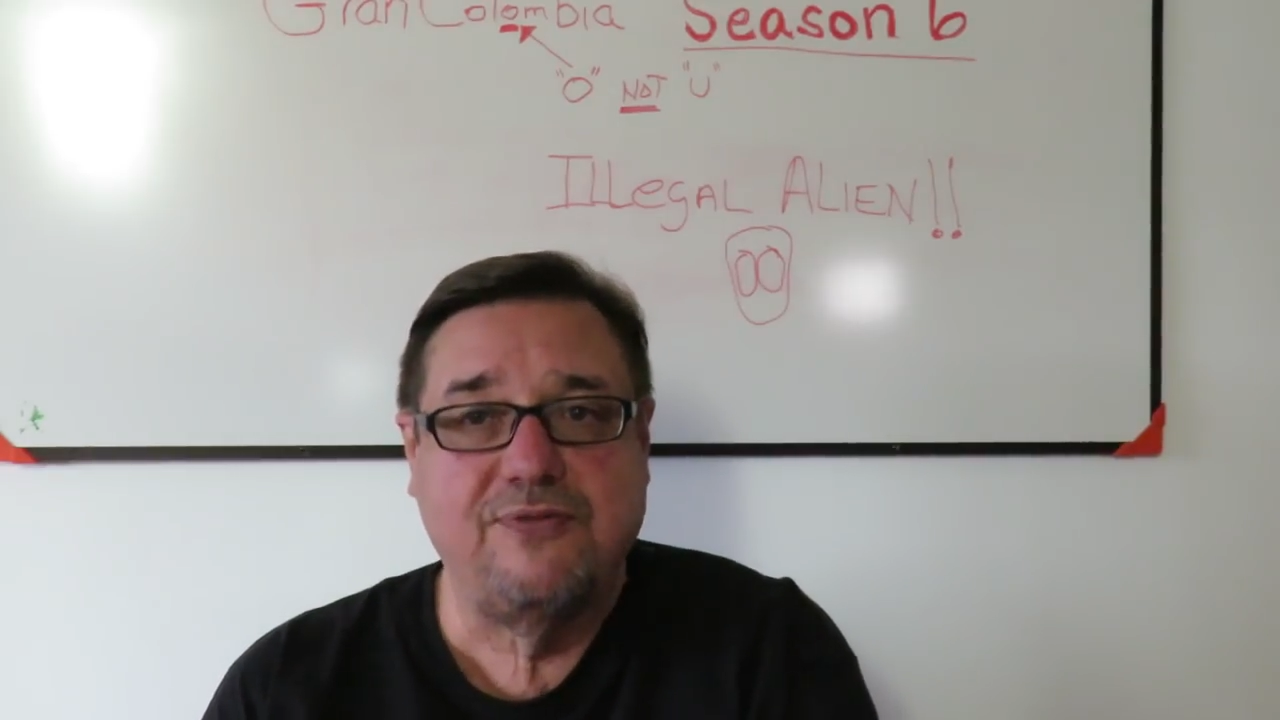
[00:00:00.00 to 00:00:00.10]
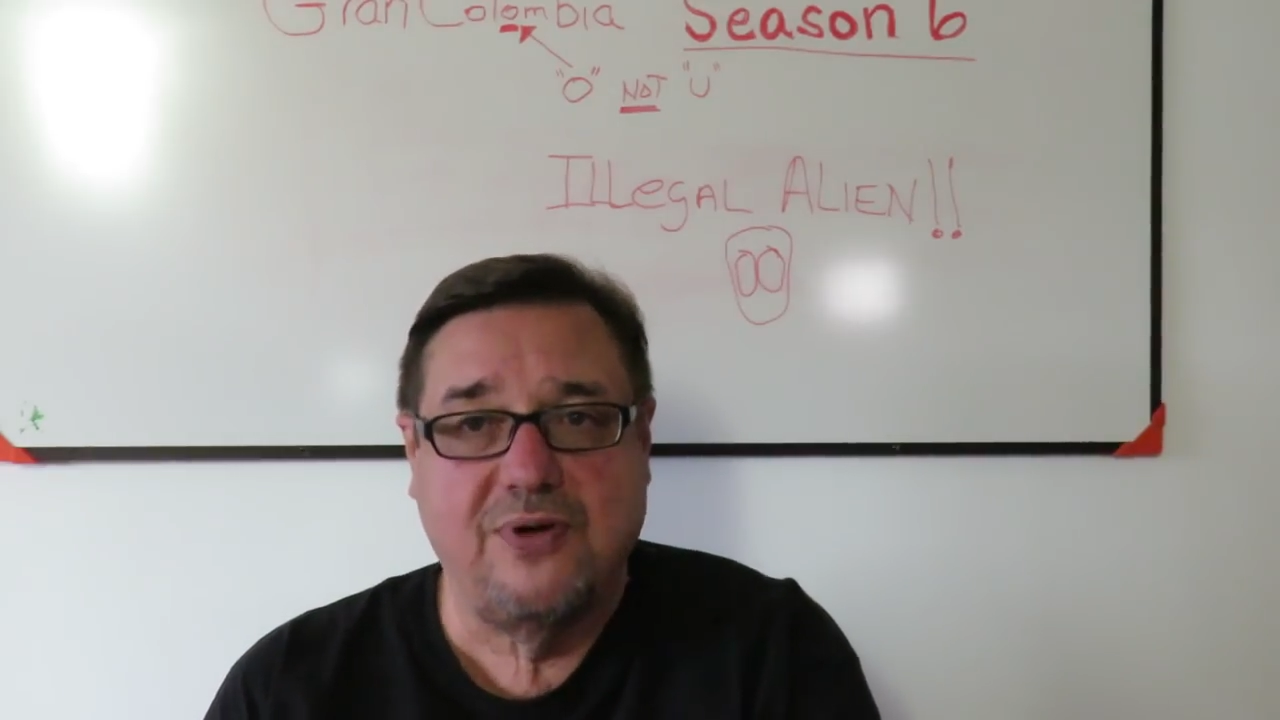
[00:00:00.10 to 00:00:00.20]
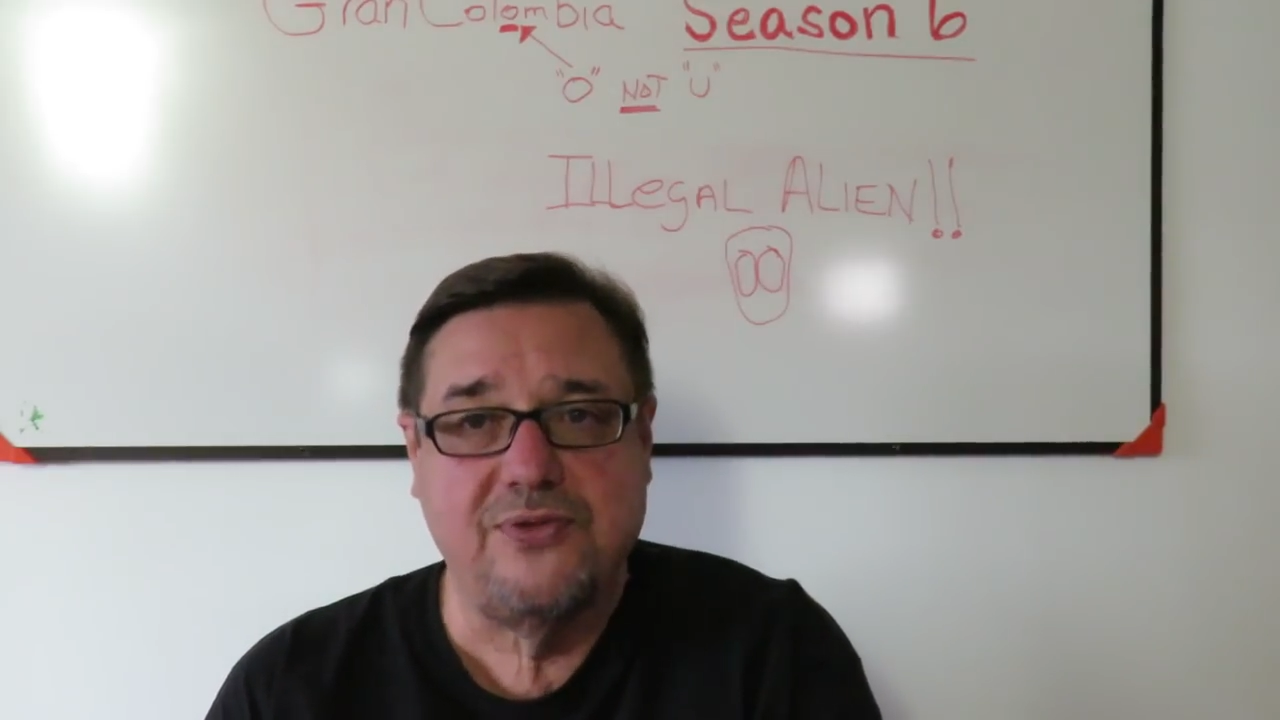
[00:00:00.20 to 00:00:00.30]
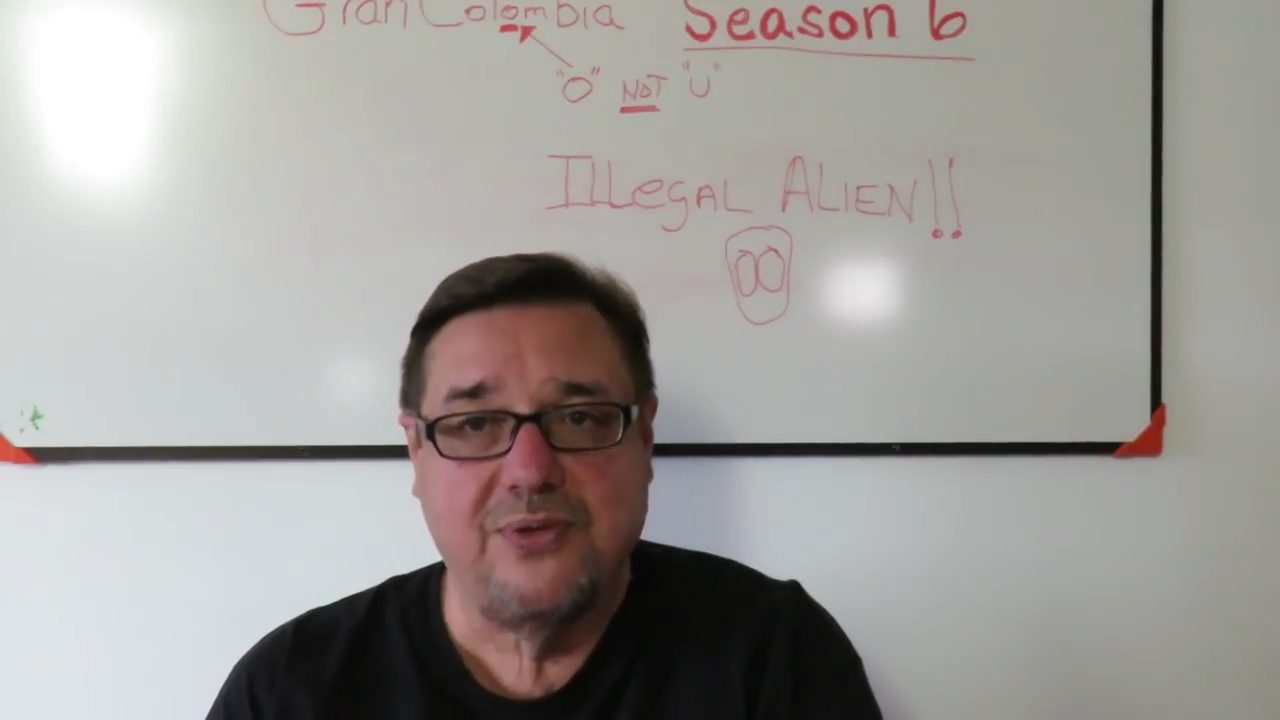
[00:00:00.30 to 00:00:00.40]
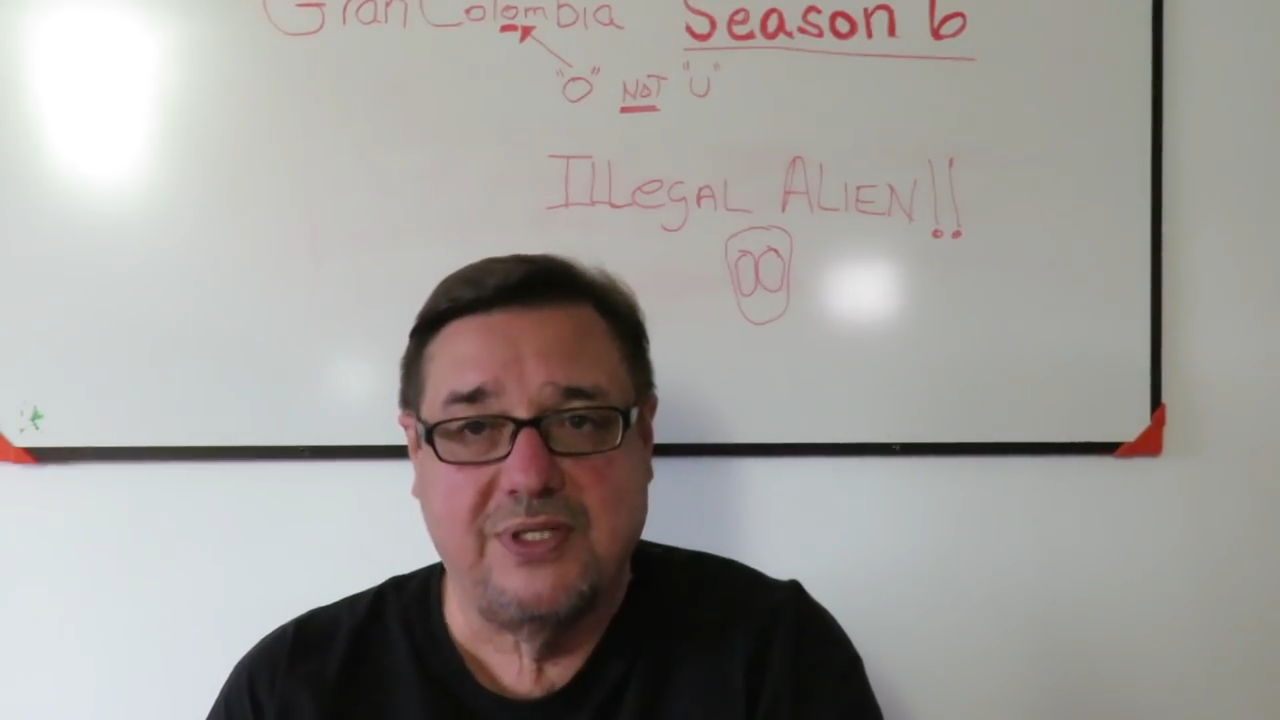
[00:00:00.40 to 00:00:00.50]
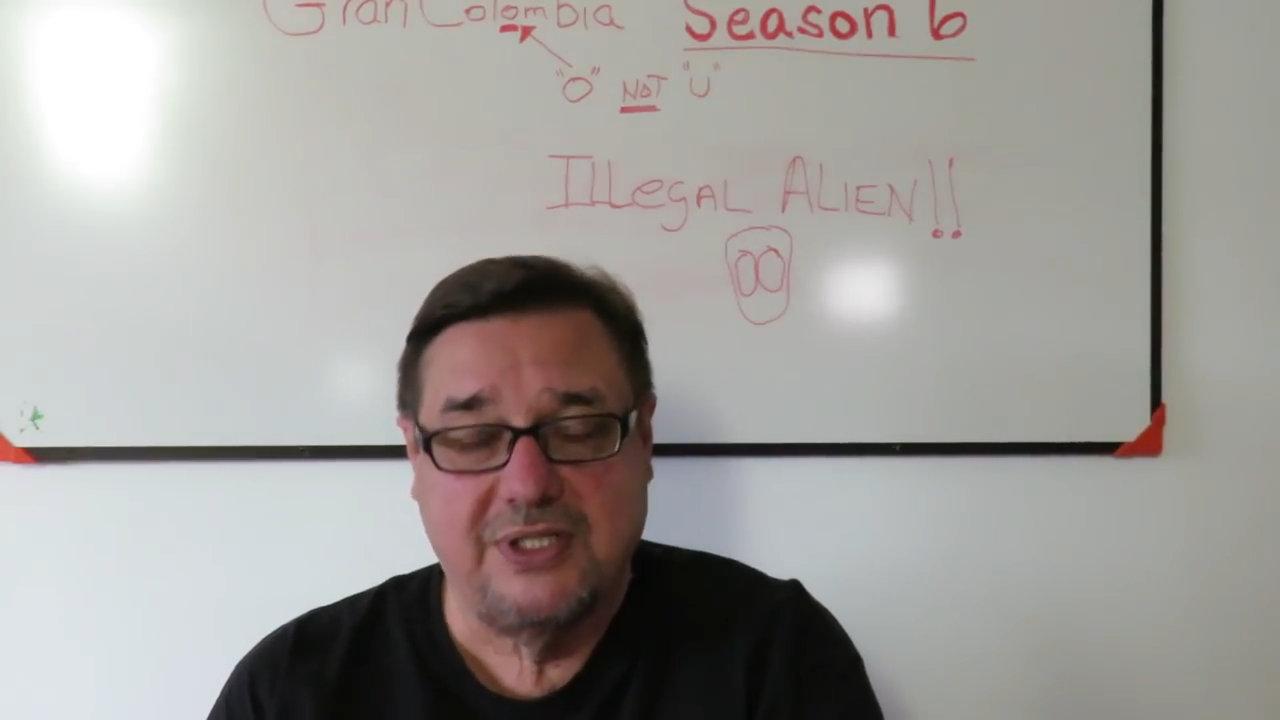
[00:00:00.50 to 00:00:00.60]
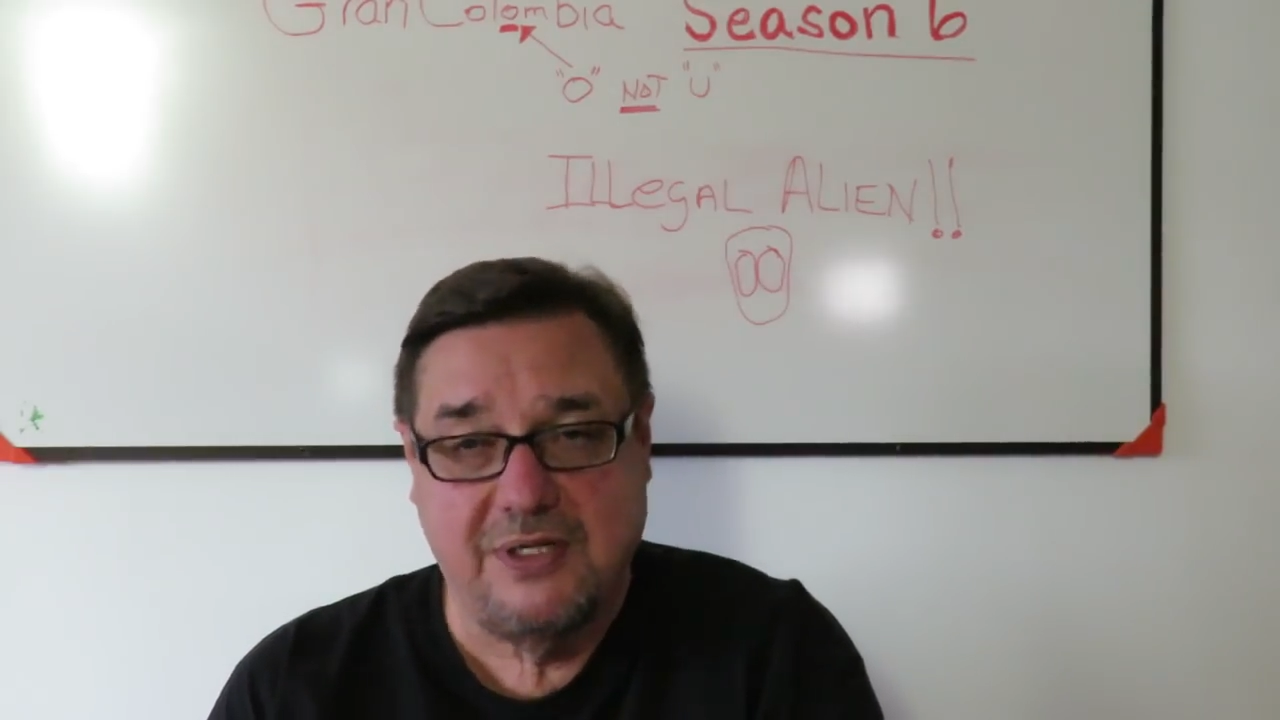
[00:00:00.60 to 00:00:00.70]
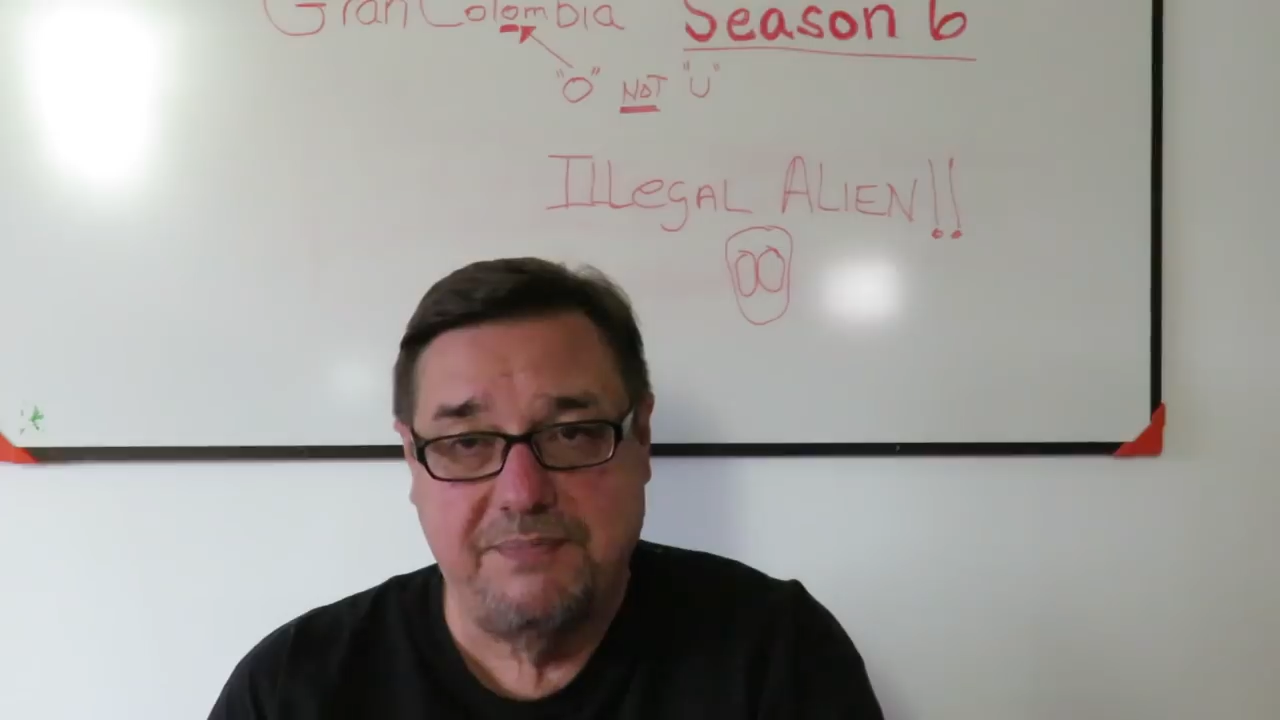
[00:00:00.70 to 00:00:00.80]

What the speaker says: further on the